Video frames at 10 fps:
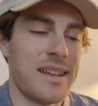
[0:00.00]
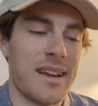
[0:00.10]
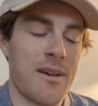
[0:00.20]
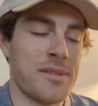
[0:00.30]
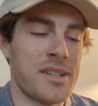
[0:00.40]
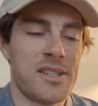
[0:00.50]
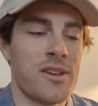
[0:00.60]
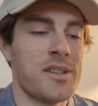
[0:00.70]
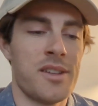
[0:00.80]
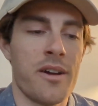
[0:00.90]
I was just
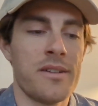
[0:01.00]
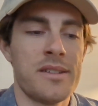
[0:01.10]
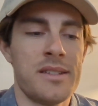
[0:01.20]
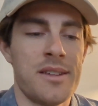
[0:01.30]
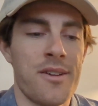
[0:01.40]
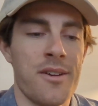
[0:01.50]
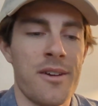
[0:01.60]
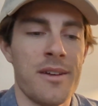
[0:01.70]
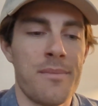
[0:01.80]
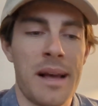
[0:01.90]
so stoked
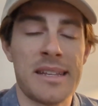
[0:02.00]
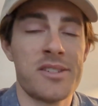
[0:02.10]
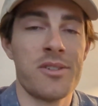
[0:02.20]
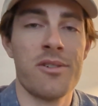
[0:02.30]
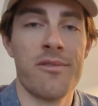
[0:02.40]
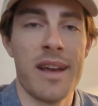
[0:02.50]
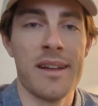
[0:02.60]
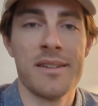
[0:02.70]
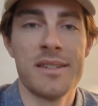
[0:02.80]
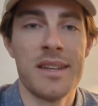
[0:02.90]
to play such a good
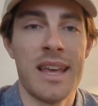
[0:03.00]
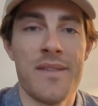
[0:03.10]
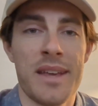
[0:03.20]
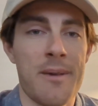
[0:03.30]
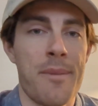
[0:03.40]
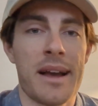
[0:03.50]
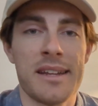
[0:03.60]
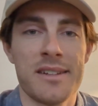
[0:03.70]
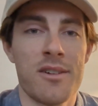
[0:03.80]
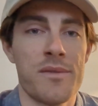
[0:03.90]
round to even get back
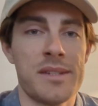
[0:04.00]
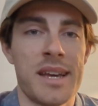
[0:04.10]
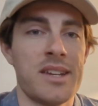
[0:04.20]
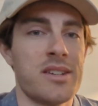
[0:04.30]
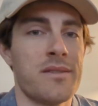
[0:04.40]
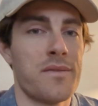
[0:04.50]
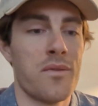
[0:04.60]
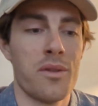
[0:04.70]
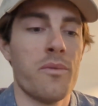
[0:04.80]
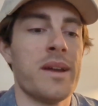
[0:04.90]
into conversation
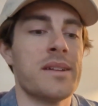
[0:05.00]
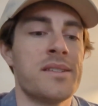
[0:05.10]
for the win.